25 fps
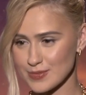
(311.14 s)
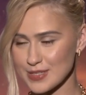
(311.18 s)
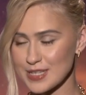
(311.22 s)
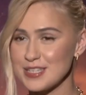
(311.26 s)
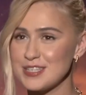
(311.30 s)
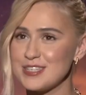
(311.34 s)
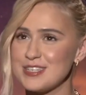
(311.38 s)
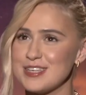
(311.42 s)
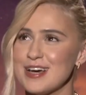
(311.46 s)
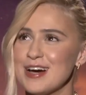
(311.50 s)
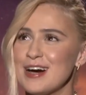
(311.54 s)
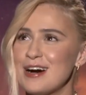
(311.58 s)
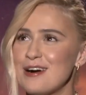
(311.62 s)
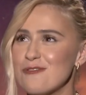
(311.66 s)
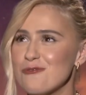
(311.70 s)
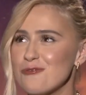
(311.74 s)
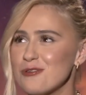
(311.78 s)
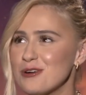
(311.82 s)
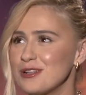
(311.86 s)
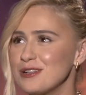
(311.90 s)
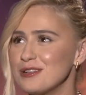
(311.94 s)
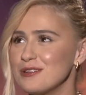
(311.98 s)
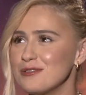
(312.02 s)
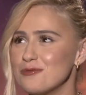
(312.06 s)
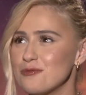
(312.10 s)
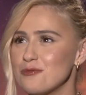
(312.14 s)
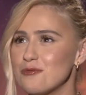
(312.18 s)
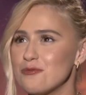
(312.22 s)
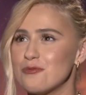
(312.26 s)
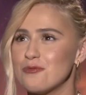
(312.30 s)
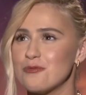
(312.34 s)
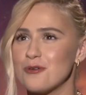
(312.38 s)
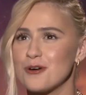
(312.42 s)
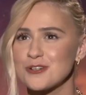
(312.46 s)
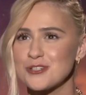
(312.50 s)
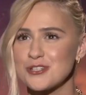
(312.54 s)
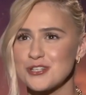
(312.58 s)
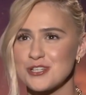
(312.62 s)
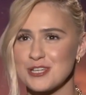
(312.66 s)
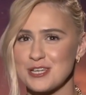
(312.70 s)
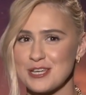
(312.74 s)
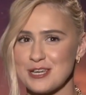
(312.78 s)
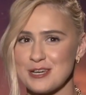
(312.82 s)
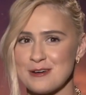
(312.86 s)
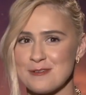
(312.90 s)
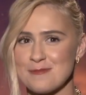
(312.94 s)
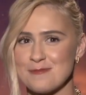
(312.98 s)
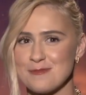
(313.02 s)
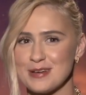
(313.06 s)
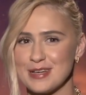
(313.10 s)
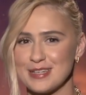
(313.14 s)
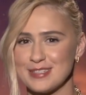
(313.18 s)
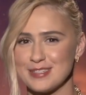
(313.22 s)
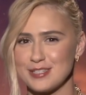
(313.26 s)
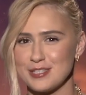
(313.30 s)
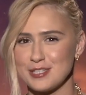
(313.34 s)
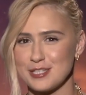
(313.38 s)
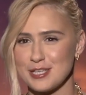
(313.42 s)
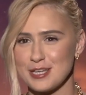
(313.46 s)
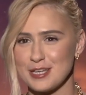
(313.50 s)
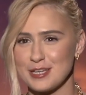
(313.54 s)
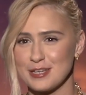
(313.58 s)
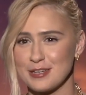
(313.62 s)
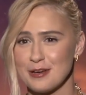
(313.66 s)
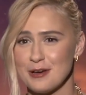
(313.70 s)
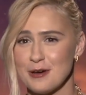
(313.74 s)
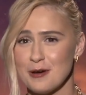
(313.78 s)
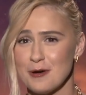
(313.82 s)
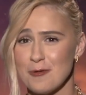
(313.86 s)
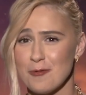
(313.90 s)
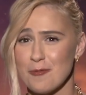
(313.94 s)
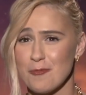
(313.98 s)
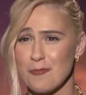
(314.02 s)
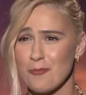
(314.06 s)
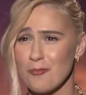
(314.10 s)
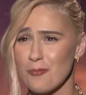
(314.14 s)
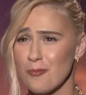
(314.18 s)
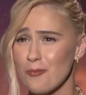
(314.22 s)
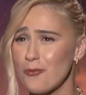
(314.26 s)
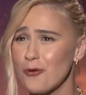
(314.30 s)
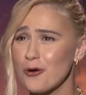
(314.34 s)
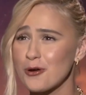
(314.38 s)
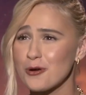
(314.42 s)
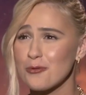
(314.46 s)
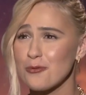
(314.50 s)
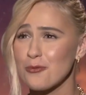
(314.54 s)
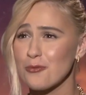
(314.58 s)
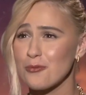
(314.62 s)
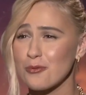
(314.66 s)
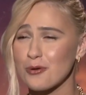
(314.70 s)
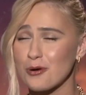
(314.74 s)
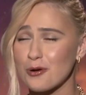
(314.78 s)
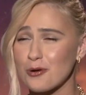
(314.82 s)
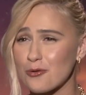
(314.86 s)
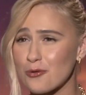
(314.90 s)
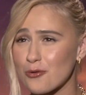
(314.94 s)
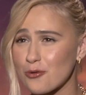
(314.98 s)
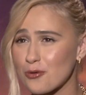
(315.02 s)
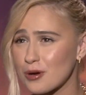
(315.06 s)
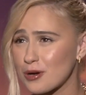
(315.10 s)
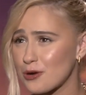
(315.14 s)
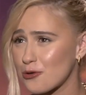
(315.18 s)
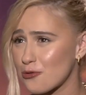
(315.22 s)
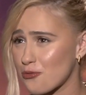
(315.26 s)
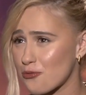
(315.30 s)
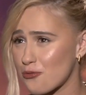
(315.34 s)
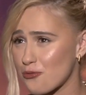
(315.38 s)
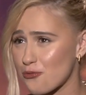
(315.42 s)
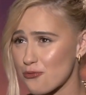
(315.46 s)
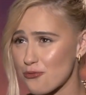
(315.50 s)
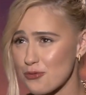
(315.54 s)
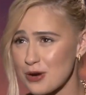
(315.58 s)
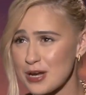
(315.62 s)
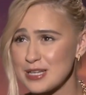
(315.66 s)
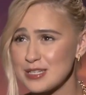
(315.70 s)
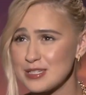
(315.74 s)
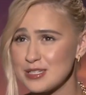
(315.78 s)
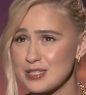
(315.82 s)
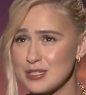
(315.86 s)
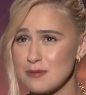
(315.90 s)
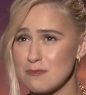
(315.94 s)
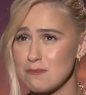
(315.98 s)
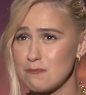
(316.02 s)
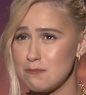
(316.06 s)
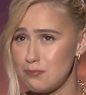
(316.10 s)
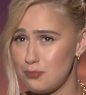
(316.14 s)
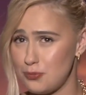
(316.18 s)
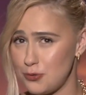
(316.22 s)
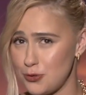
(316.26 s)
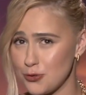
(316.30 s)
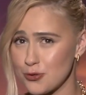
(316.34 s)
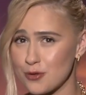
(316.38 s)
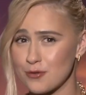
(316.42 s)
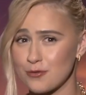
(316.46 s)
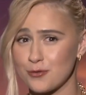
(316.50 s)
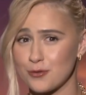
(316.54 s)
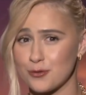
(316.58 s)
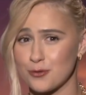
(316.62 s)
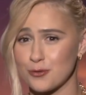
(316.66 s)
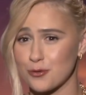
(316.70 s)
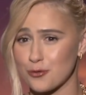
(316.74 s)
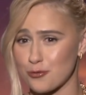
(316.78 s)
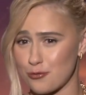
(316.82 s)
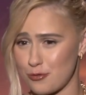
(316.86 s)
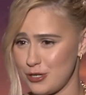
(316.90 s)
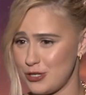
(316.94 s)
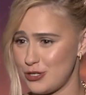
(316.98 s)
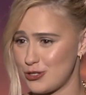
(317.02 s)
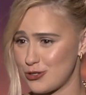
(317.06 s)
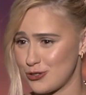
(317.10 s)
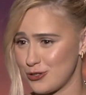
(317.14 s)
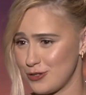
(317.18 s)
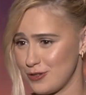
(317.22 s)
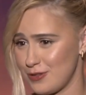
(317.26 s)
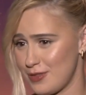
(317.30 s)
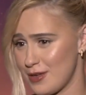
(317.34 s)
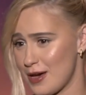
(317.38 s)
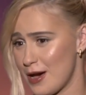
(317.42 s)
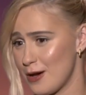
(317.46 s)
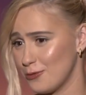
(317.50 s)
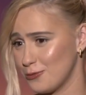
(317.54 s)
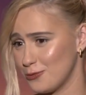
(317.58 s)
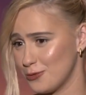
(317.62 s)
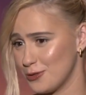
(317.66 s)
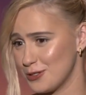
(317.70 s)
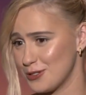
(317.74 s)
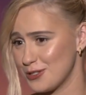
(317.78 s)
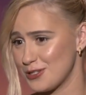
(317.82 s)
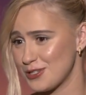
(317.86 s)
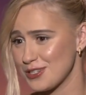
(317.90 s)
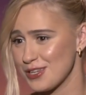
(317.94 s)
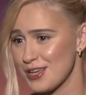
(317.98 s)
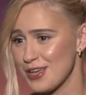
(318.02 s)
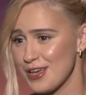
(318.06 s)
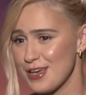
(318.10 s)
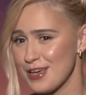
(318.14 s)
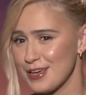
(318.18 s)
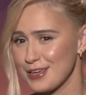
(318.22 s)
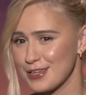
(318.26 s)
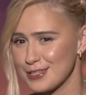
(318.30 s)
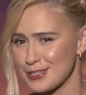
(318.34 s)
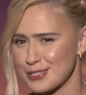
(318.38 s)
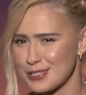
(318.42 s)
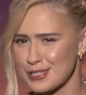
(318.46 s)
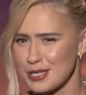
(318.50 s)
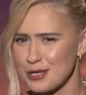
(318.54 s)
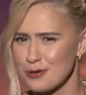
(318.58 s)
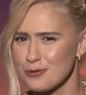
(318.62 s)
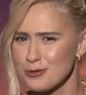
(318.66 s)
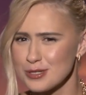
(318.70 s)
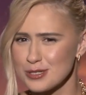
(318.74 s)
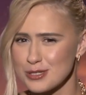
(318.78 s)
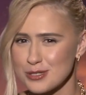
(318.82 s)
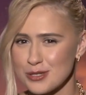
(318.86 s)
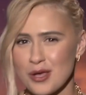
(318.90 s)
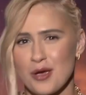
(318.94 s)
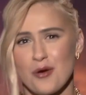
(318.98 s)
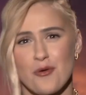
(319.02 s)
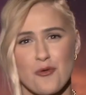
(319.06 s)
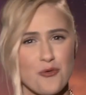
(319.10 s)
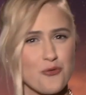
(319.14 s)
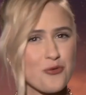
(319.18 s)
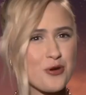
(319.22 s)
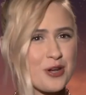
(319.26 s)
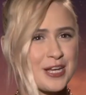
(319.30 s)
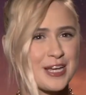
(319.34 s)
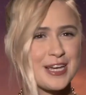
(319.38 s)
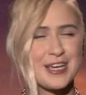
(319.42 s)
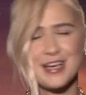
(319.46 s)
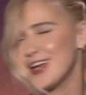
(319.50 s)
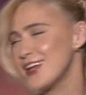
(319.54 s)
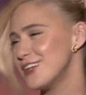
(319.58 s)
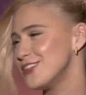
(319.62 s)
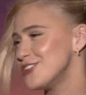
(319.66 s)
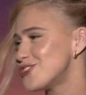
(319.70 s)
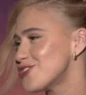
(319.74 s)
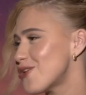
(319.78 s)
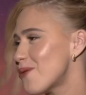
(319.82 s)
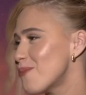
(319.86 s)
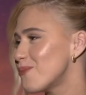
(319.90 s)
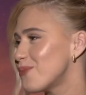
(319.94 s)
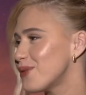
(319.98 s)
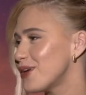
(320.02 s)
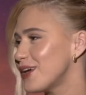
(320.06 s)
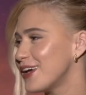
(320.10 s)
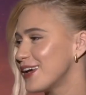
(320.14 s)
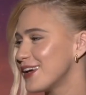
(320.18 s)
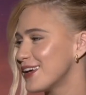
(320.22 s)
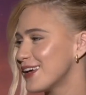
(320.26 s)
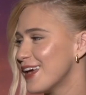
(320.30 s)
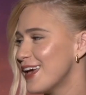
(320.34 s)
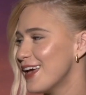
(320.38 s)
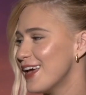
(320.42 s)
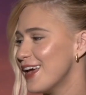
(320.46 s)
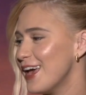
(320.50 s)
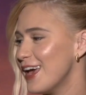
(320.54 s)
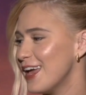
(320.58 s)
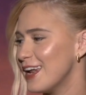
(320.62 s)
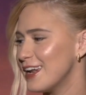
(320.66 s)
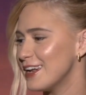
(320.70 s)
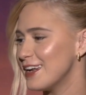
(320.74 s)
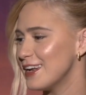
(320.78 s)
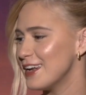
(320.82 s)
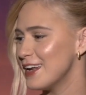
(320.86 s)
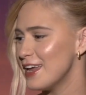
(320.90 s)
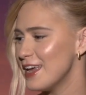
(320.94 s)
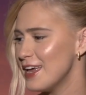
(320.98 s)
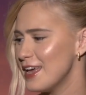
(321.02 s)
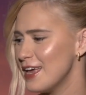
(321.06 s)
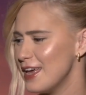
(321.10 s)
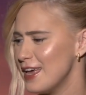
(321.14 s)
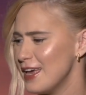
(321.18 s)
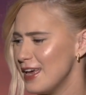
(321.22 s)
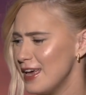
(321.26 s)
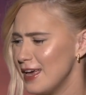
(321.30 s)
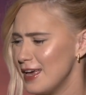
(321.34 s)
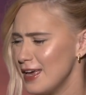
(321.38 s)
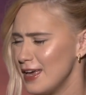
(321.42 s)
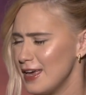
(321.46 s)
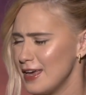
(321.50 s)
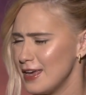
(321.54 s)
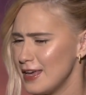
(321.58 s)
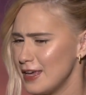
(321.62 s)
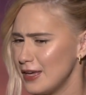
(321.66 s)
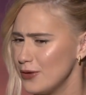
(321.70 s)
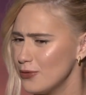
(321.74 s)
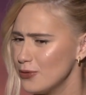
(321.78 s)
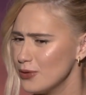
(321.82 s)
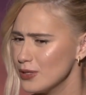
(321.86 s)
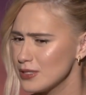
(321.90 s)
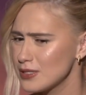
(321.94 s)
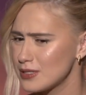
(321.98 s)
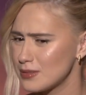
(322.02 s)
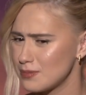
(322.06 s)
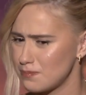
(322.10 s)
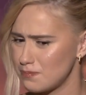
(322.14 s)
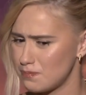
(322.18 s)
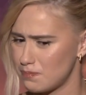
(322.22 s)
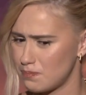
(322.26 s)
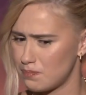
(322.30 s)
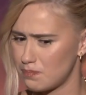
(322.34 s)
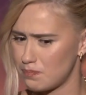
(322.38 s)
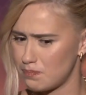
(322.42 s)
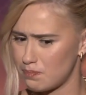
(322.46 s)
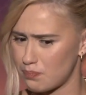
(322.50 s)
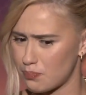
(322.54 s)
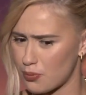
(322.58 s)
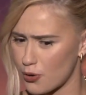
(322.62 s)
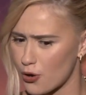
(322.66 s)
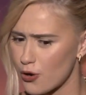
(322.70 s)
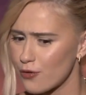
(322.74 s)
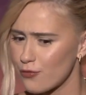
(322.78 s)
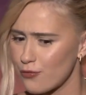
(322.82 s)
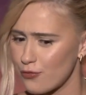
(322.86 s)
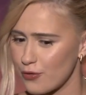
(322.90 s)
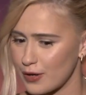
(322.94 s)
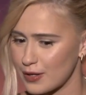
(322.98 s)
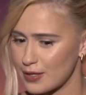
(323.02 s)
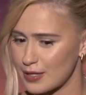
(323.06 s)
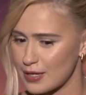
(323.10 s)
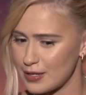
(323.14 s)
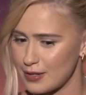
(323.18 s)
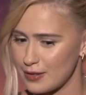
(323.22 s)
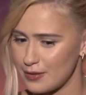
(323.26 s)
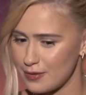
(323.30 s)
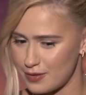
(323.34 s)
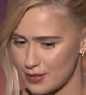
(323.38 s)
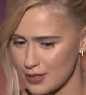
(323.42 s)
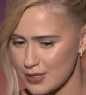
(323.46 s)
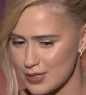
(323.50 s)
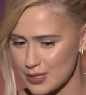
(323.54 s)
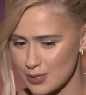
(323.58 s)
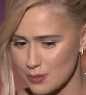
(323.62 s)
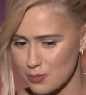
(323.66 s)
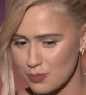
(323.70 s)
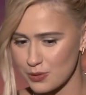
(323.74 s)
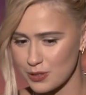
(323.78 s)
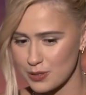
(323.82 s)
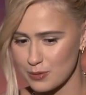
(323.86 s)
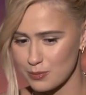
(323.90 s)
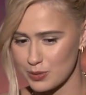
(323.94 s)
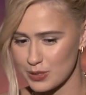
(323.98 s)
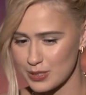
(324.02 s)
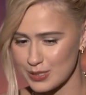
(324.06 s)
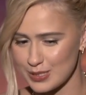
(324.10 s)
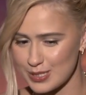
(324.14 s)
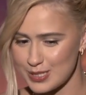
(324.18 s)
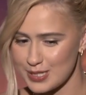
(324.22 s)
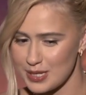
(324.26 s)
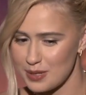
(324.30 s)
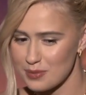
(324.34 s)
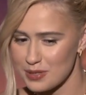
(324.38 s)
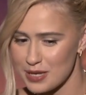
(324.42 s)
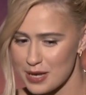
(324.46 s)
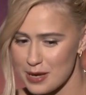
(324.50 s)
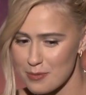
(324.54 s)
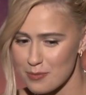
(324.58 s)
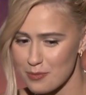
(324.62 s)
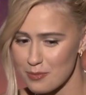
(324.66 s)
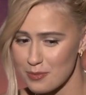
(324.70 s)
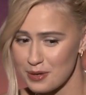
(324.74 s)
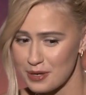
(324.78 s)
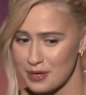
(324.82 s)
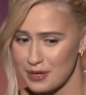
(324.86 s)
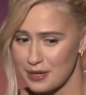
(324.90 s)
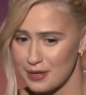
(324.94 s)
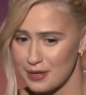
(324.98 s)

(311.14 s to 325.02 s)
Yeah, well, watching him and seeing what a crazy, beautiful creature that was. He was running and jumping, and he was perfect and disciplined, but at the same time,